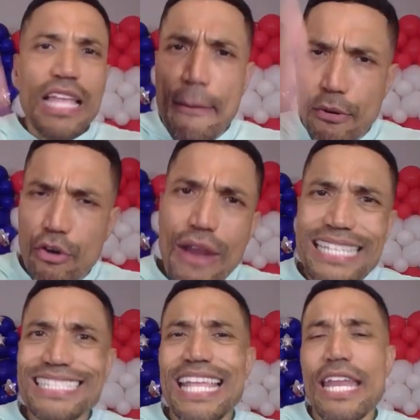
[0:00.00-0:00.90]
I
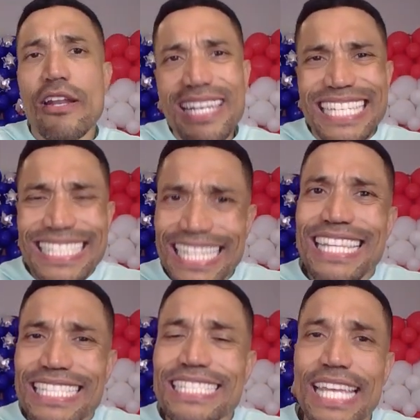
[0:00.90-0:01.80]
procrastinated on listing
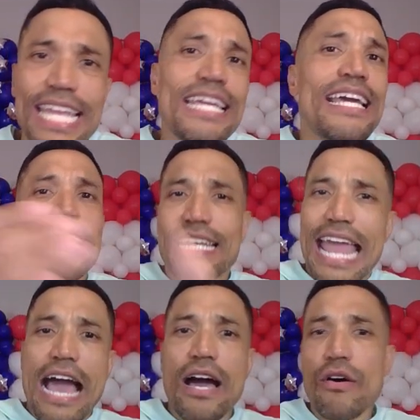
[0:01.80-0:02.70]
this thing.
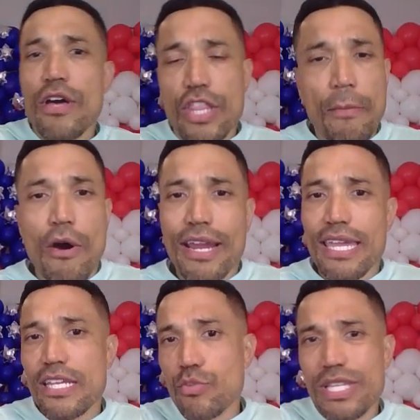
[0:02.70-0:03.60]
Now the
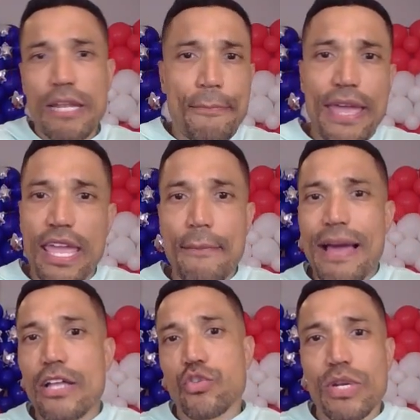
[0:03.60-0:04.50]
market is willing to pay
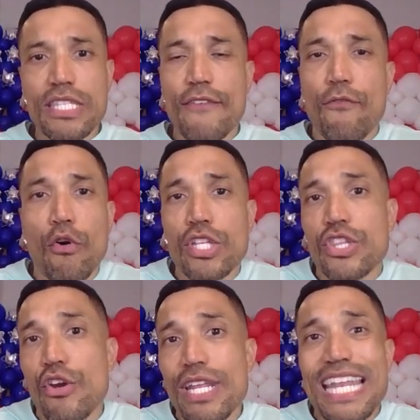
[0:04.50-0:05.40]
about $24,
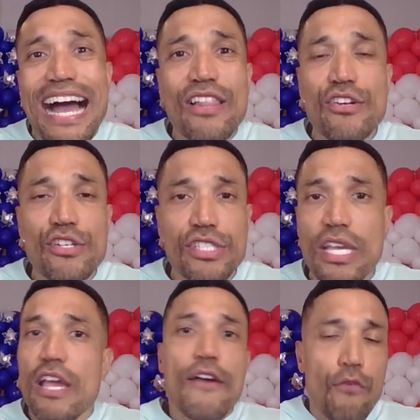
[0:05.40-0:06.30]
$30
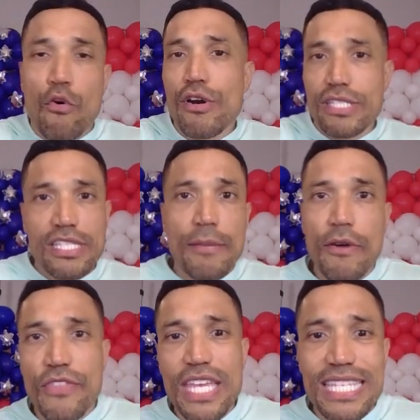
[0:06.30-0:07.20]
for some
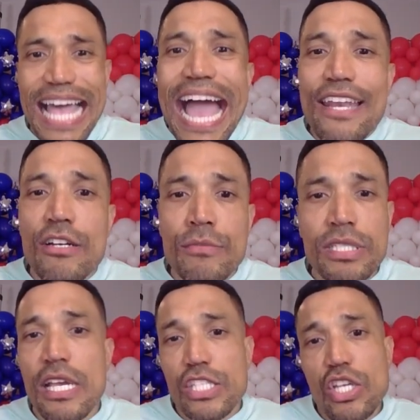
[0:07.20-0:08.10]
of these
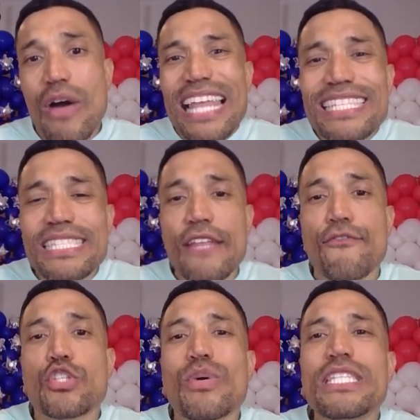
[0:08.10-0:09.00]
items. So I listed it
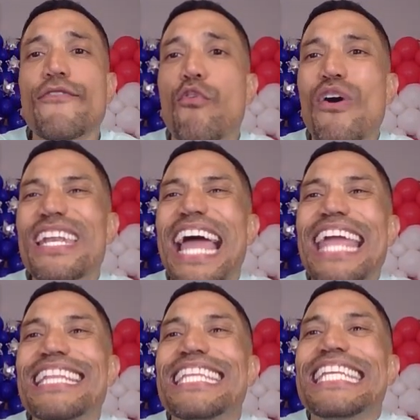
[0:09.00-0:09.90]
for
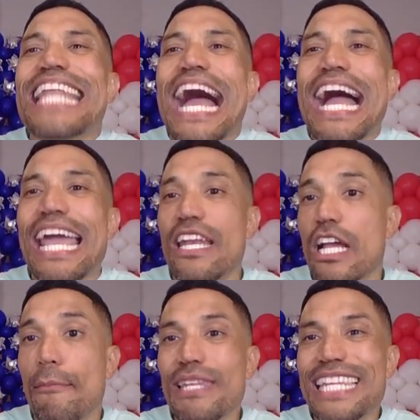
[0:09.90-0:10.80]
$24.99. A
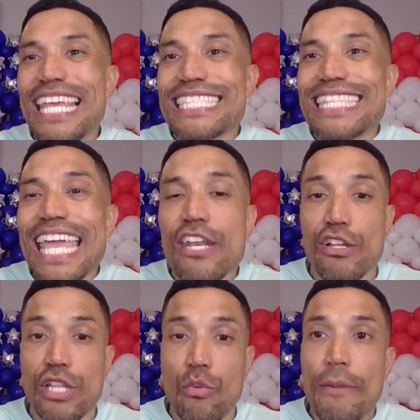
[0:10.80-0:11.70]
couple of days
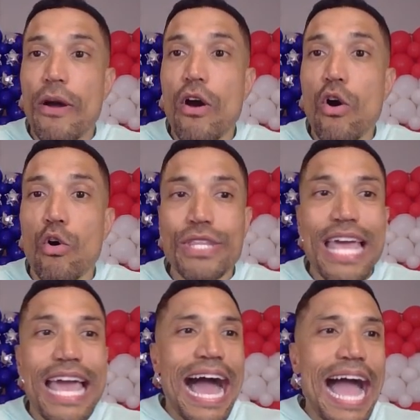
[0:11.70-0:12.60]
later, lo and behold,
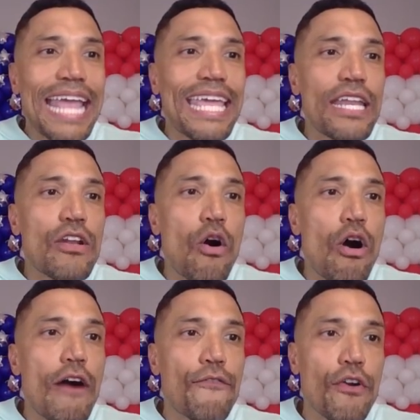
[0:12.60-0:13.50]
I get an
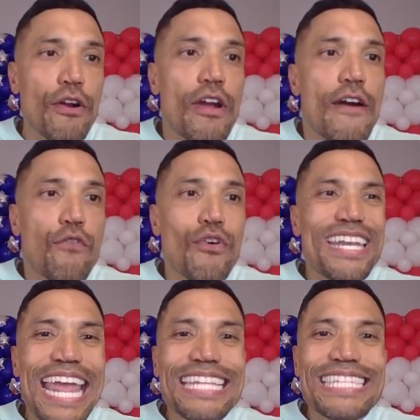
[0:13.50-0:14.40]
offer for
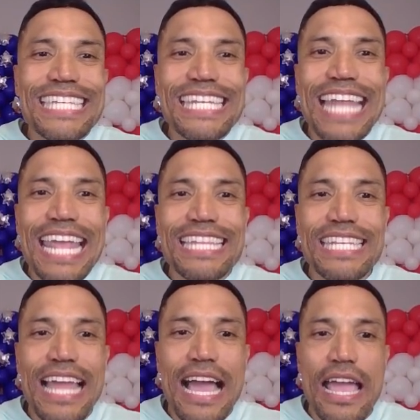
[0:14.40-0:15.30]

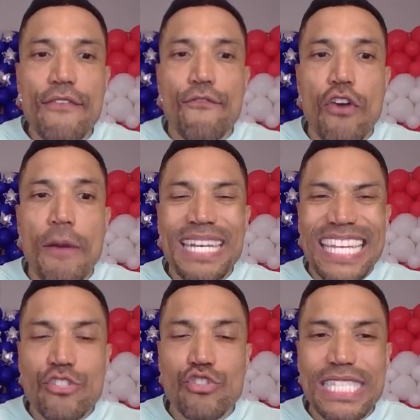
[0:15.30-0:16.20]
$19.99 from an
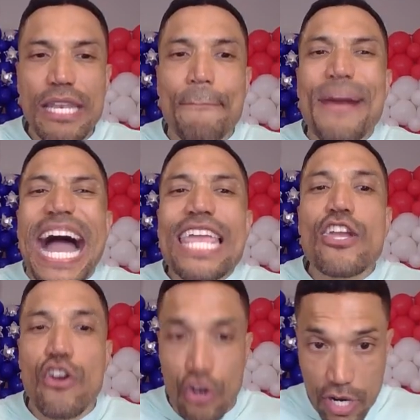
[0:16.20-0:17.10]
interested
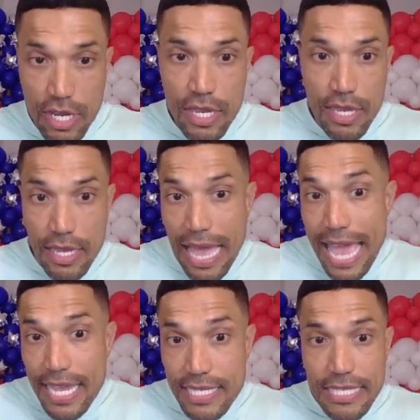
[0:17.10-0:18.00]
buyer.
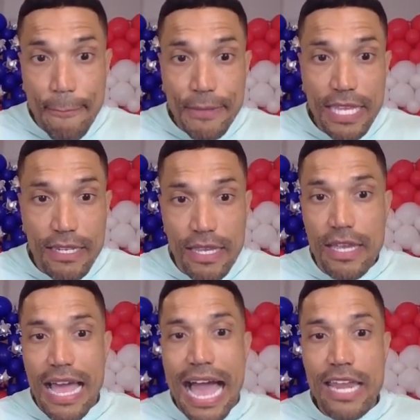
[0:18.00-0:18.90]
I accept it,
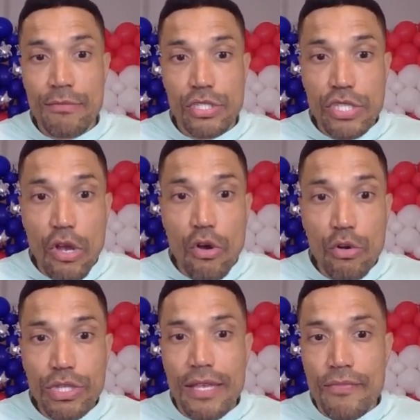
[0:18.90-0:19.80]
item
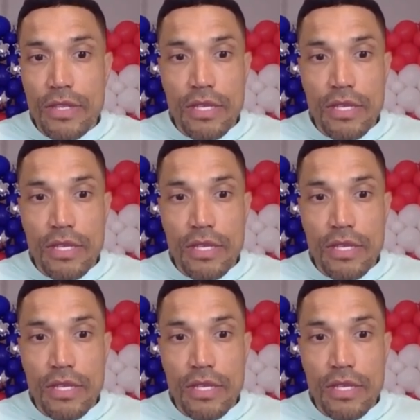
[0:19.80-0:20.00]
sold.